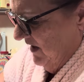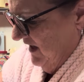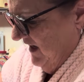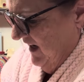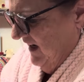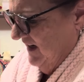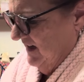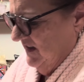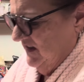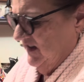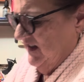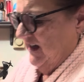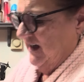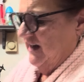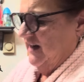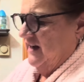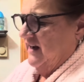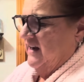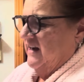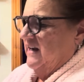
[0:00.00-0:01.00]
is
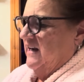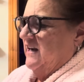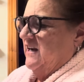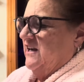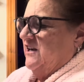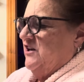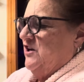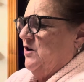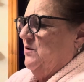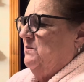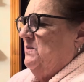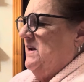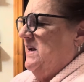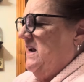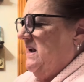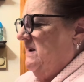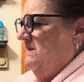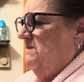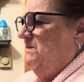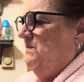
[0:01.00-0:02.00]

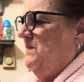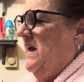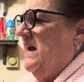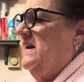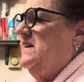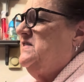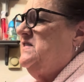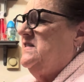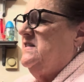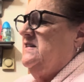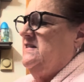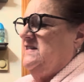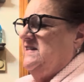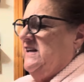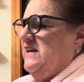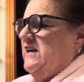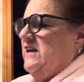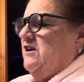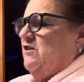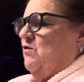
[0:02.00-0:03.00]
UBSC
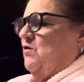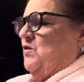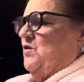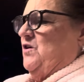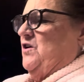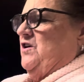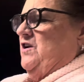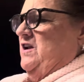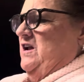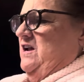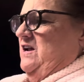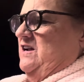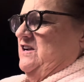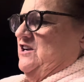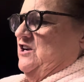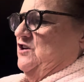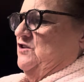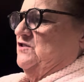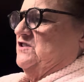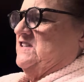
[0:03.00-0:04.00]
cord,
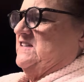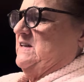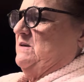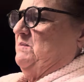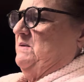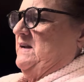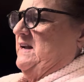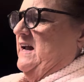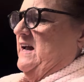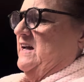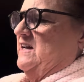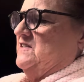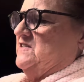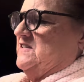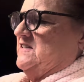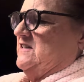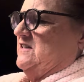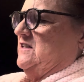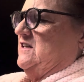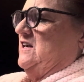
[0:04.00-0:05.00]

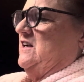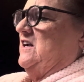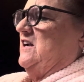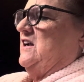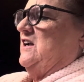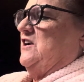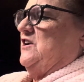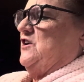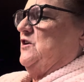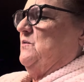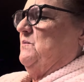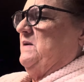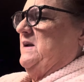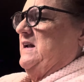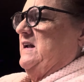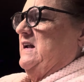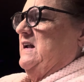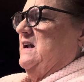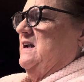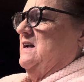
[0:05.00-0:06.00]
UCBS,
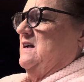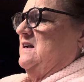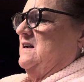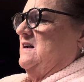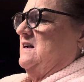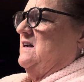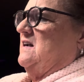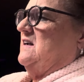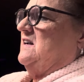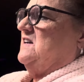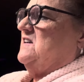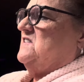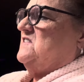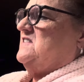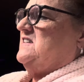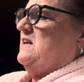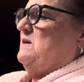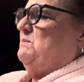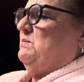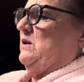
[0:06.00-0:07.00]

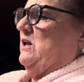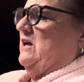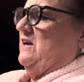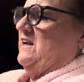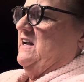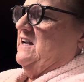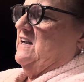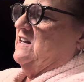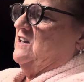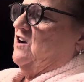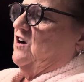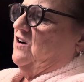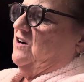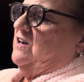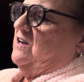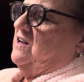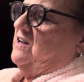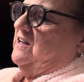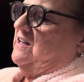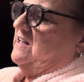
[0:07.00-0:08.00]
UBC plug-in. I
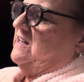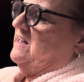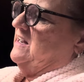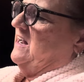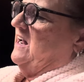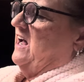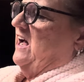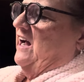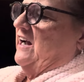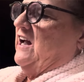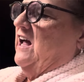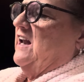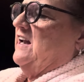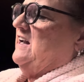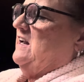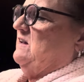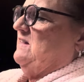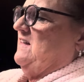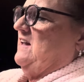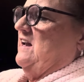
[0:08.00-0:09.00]
got to
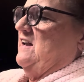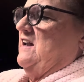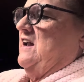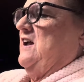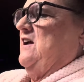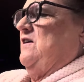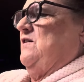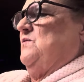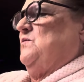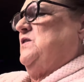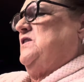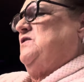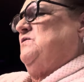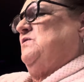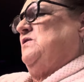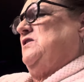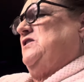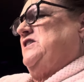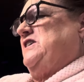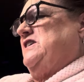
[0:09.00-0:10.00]
get that down what it
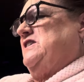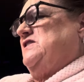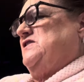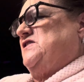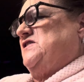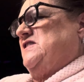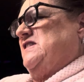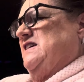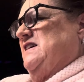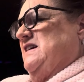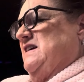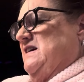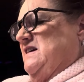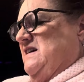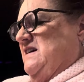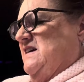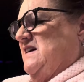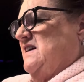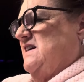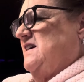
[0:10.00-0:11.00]
really is.
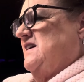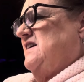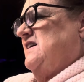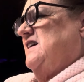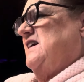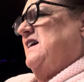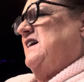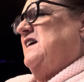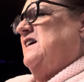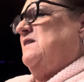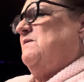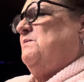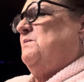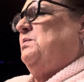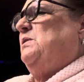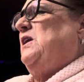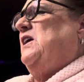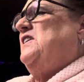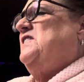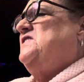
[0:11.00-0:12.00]
It
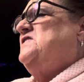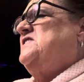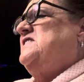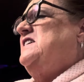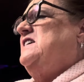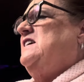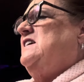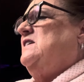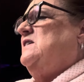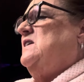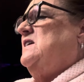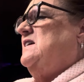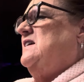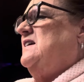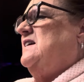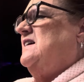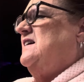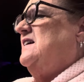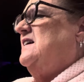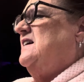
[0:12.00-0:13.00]
plugs in
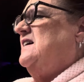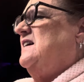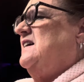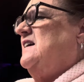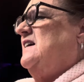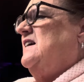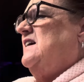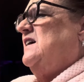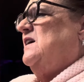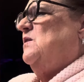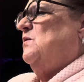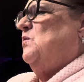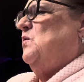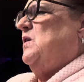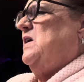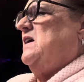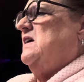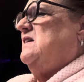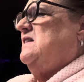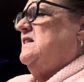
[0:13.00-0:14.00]

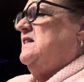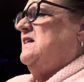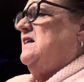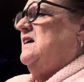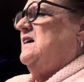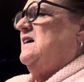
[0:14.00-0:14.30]
with